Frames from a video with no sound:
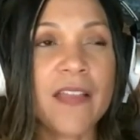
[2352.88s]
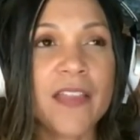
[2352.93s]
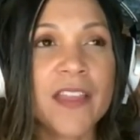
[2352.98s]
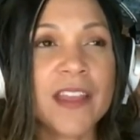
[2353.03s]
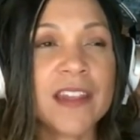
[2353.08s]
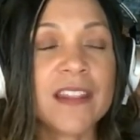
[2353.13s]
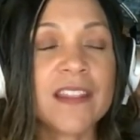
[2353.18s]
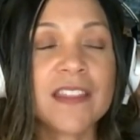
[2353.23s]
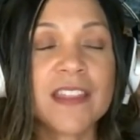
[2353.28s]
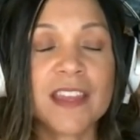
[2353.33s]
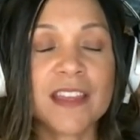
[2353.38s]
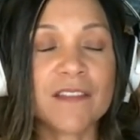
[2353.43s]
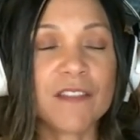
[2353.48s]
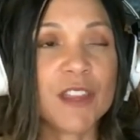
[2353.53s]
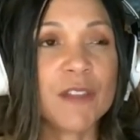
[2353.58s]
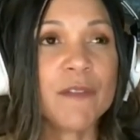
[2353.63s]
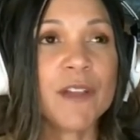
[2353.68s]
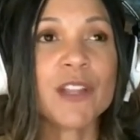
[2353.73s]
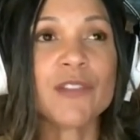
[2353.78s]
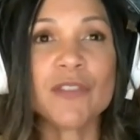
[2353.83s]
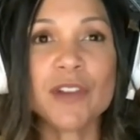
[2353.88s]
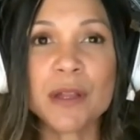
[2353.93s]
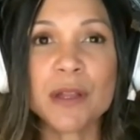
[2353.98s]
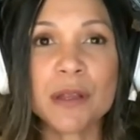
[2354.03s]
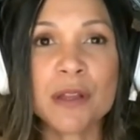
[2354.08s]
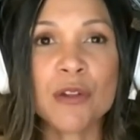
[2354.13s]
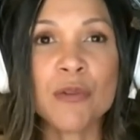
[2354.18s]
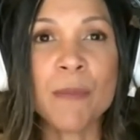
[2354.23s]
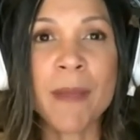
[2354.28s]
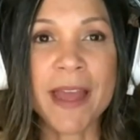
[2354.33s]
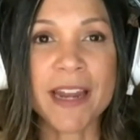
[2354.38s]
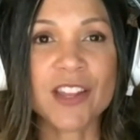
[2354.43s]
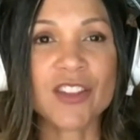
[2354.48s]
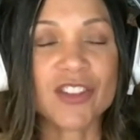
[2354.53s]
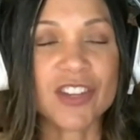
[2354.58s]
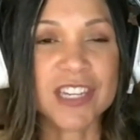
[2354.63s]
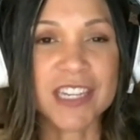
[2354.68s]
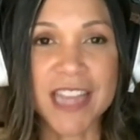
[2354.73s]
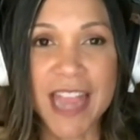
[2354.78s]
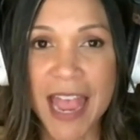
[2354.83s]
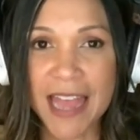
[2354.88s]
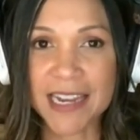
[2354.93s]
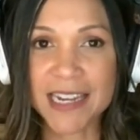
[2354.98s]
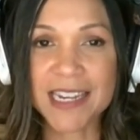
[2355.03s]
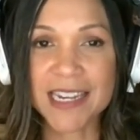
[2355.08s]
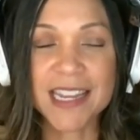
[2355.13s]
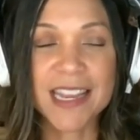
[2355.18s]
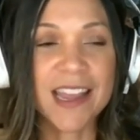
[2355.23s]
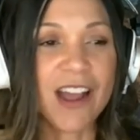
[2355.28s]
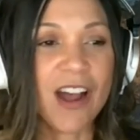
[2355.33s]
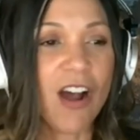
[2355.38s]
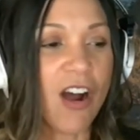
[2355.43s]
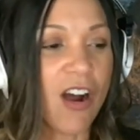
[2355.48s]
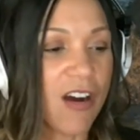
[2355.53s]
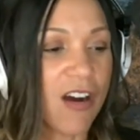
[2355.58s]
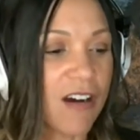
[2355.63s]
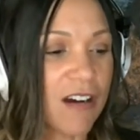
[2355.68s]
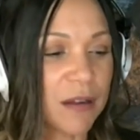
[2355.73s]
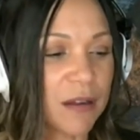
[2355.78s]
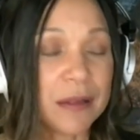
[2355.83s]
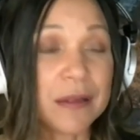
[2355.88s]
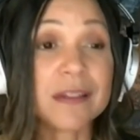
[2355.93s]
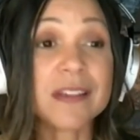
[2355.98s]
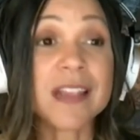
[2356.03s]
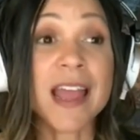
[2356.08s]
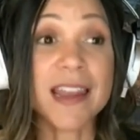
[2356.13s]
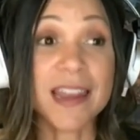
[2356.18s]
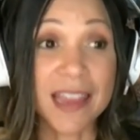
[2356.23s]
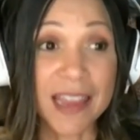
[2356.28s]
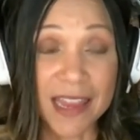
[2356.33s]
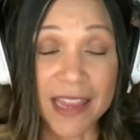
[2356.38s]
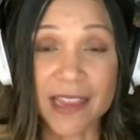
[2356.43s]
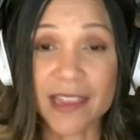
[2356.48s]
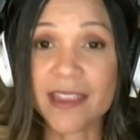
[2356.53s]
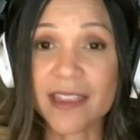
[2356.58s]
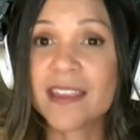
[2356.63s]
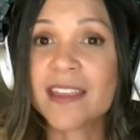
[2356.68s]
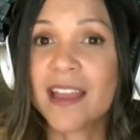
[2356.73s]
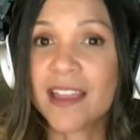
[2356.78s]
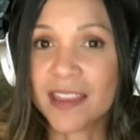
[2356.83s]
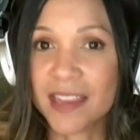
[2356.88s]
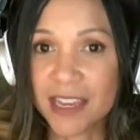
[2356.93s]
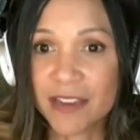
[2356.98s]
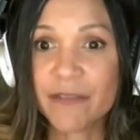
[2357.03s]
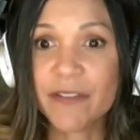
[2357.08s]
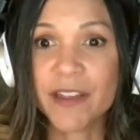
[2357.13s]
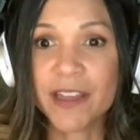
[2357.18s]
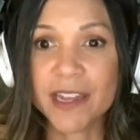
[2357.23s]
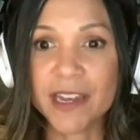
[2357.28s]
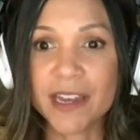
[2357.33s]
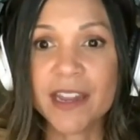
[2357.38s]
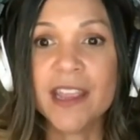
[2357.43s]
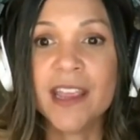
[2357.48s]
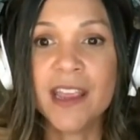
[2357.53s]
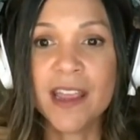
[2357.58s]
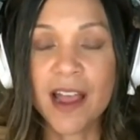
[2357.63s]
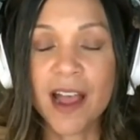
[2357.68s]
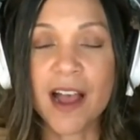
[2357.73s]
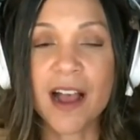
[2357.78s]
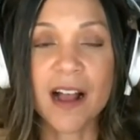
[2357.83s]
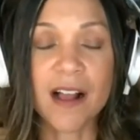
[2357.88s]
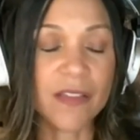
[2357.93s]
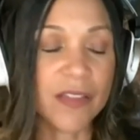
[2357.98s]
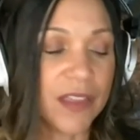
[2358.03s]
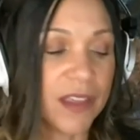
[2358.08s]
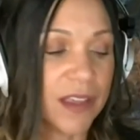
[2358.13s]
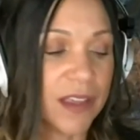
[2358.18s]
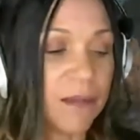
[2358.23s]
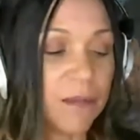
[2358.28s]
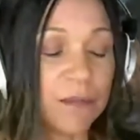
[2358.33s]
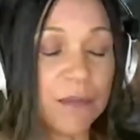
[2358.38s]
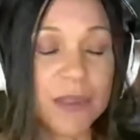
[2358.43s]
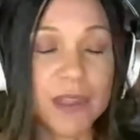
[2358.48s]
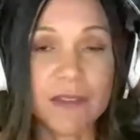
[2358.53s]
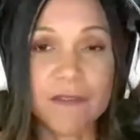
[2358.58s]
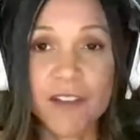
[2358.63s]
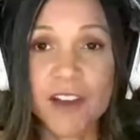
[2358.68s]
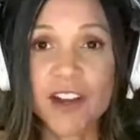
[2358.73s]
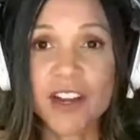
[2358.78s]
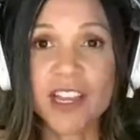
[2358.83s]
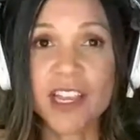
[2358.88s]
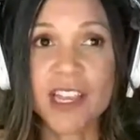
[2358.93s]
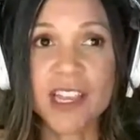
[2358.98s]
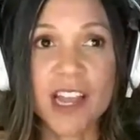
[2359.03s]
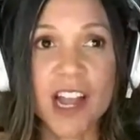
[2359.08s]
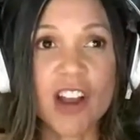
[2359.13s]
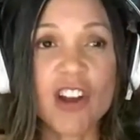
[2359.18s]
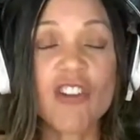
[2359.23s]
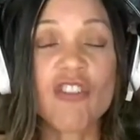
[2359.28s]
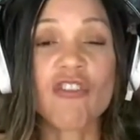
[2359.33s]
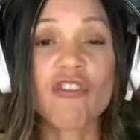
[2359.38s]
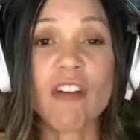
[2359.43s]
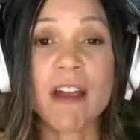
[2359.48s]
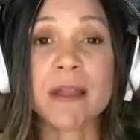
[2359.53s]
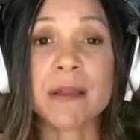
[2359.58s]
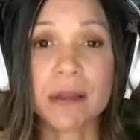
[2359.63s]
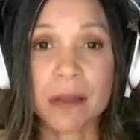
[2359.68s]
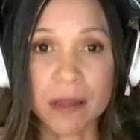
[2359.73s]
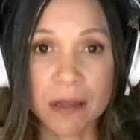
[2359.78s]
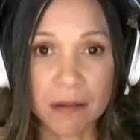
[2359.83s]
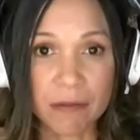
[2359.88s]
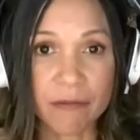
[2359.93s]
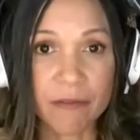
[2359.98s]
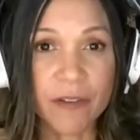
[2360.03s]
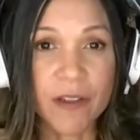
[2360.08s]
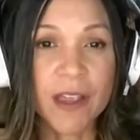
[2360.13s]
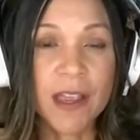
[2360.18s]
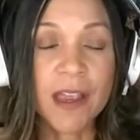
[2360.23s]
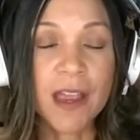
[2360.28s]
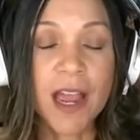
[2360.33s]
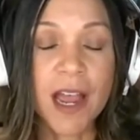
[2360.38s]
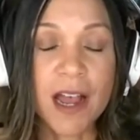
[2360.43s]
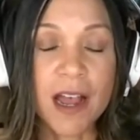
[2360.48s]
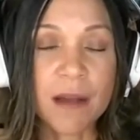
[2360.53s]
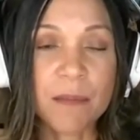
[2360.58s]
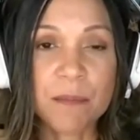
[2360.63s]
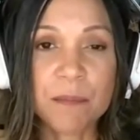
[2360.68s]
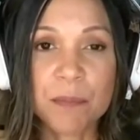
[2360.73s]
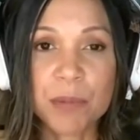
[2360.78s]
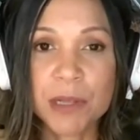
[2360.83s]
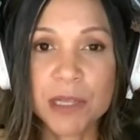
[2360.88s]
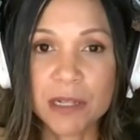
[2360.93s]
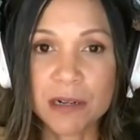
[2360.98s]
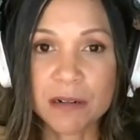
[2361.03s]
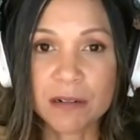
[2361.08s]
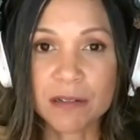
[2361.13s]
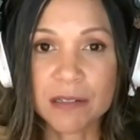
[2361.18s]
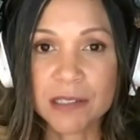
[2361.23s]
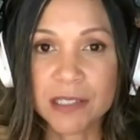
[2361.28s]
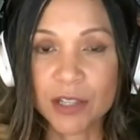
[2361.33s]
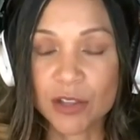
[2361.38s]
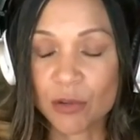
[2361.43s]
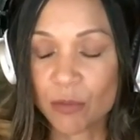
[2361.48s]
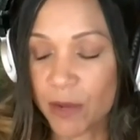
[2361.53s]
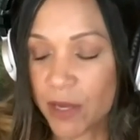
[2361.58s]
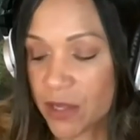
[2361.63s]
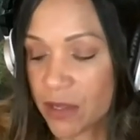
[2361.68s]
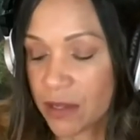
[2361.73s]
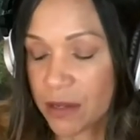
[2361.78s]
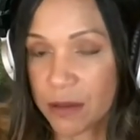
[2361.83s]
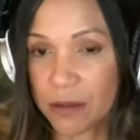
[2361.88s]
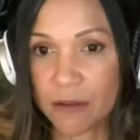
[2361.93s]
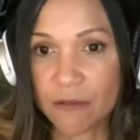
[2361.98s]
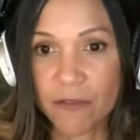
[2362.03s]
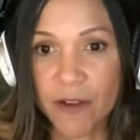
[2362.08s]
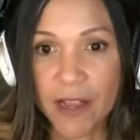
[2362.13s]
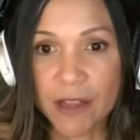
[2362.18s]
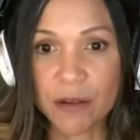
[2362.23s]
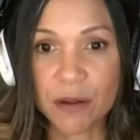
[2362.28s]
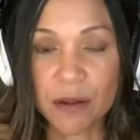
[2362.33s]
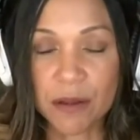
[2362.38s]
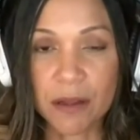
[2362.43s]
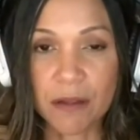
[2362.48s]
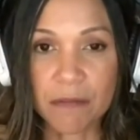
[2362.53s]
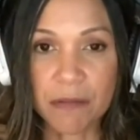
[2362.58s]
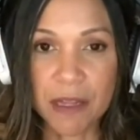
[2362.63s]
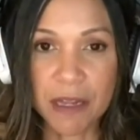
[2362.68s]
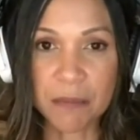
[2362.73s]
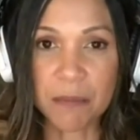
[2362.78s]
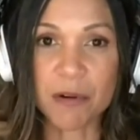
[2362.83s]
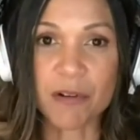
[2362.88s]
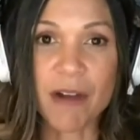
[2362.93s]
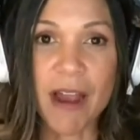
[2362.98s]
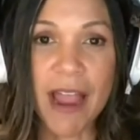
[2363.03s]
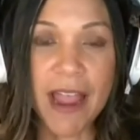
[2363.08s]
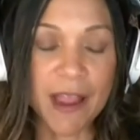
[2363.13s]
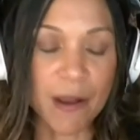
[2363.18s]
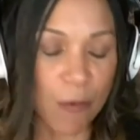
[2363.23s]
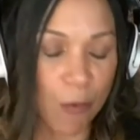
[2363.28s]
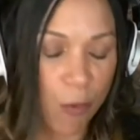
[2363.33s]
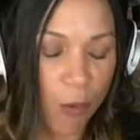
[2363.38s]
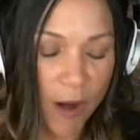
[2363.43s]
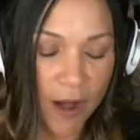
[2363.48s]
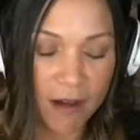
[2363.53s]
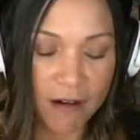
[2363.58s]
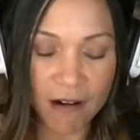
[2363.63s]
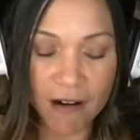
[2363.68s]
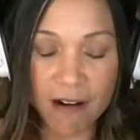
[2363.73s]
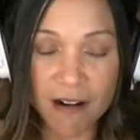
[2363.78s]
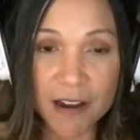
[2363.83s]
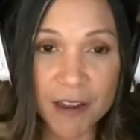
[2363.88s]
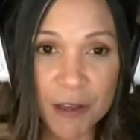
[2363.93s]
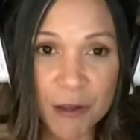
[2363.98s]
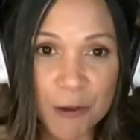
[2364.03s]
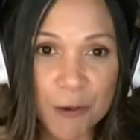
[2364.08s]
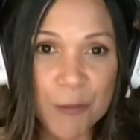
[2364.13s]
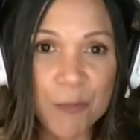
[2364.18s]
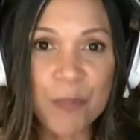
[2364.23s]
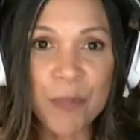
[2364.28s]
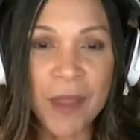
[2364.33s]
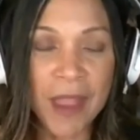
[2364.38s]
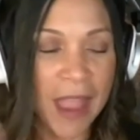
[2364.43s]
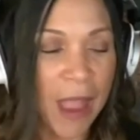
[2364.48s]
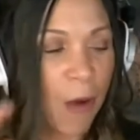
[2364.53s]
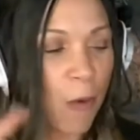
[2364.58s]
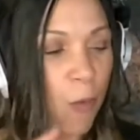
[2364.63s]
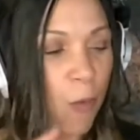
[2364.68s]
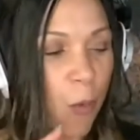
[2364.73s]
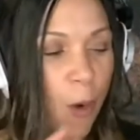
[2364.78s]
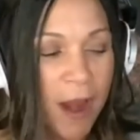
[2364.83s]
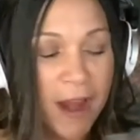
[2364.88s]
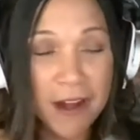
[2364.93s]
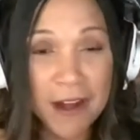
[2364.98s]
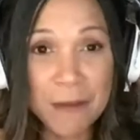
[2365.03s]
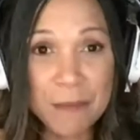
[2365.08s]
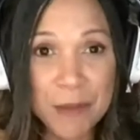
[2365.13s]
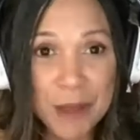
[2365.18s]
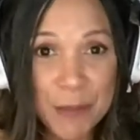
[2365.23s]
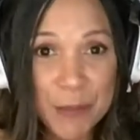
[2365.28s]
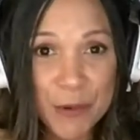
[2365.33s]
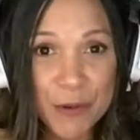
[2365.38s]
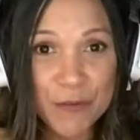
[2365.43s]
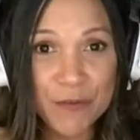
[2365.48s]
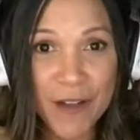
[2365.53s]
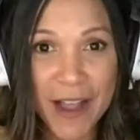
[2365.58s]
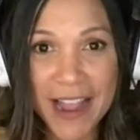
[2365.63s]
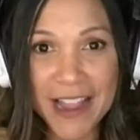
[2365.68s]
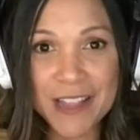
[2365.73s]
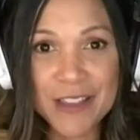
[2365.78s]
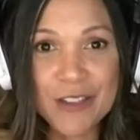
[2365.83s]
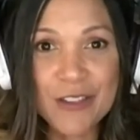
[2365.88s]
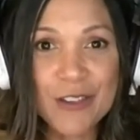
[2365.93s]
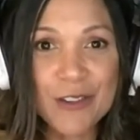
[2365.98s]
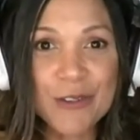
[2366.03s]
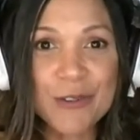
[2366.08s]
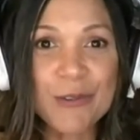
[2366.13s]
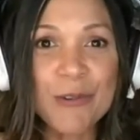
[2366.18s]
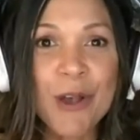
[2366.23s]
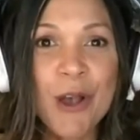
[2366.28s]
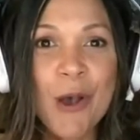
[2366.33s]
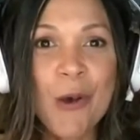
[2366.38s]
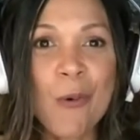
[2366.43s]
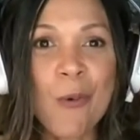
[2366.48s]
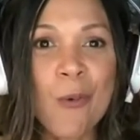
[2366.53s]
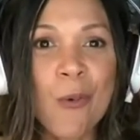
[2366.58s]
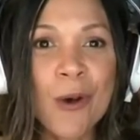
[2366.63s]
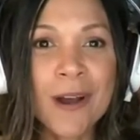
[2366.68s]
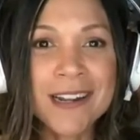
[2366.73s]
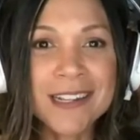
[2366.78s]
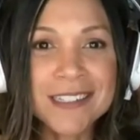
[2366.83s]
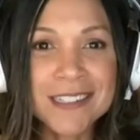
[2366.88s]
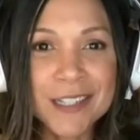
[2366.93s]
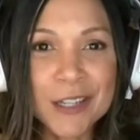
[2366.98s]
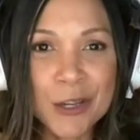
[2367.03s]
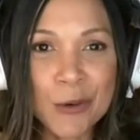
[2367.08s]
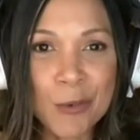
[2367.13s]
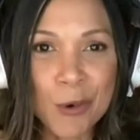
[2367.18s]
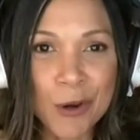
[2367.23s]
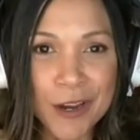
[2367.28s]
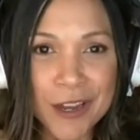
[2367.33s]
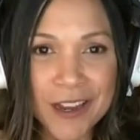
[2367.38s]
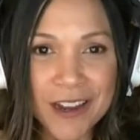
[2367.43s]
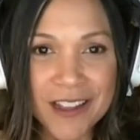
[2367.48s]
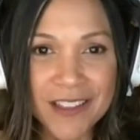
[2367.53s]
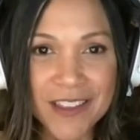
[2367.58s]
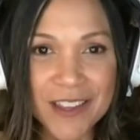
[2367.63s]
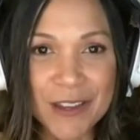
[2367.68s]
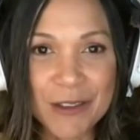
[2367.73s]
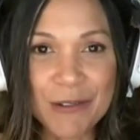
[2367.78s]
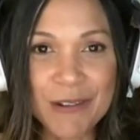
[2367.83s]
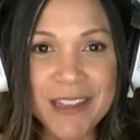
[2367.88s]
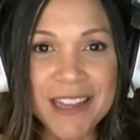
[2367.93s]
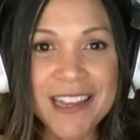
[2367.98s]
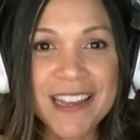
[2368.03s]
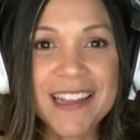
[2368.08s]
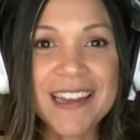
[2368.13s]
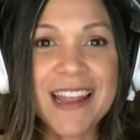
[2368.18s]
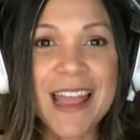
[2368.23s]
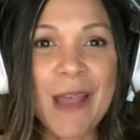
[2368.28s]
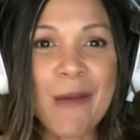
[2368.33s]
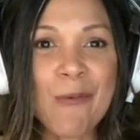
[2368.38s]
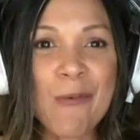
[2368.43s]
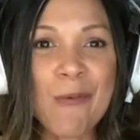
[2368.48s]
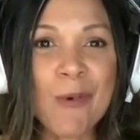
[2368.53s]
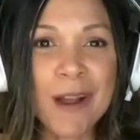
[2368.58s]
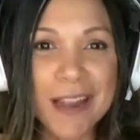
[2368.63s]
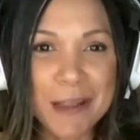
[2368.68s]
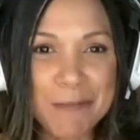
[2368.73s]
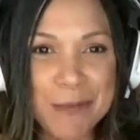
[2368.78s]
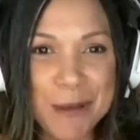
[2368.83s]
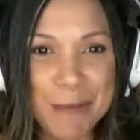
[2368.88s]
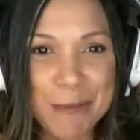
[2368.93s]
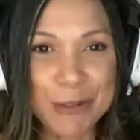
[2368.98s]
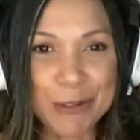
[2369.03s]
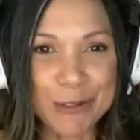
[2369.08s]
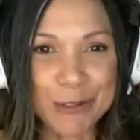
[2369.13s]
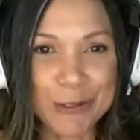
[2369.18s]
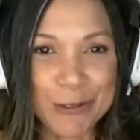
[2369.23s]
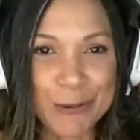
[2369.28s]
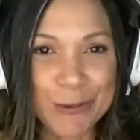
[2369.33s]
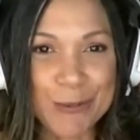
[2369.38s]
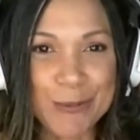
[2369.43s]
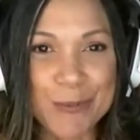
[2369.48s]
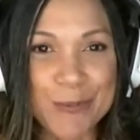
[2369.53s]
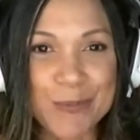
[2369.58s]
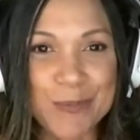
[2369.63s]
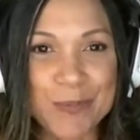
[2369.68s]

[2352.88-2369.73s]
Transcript: the, the, the victories you managed to get are stunning, given uh, the, the very aggressive um, political situations you find yourselves in. Mariah, where are you? Where can people find you? What is it you're working on that you need? And what can people do?